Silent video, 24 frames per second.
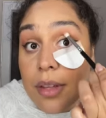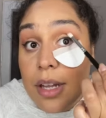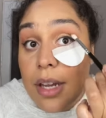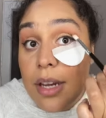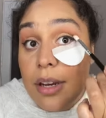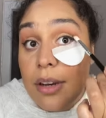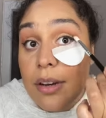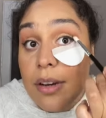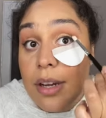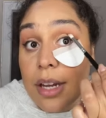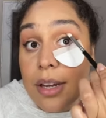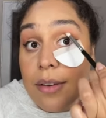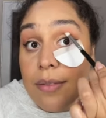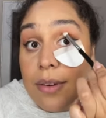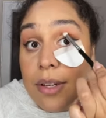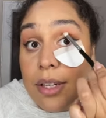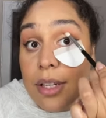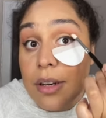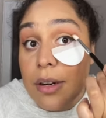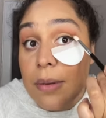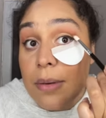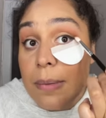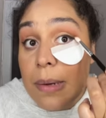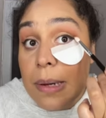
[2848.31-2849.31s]
it'll give a
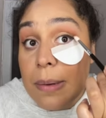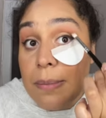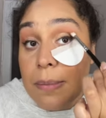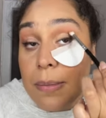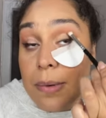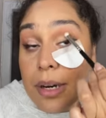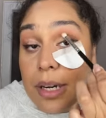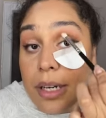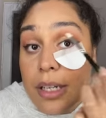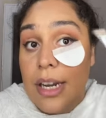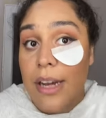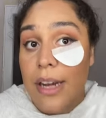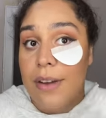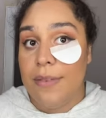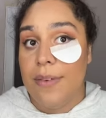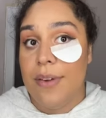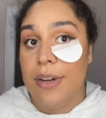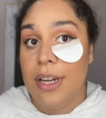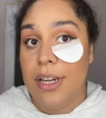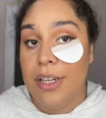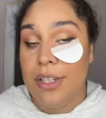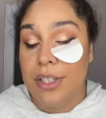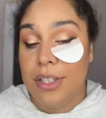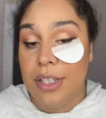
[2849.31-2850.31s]
little bit more
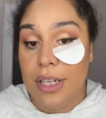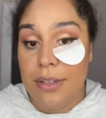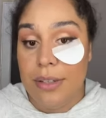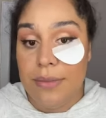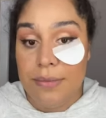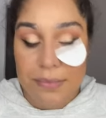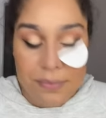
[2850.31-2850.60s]
definition.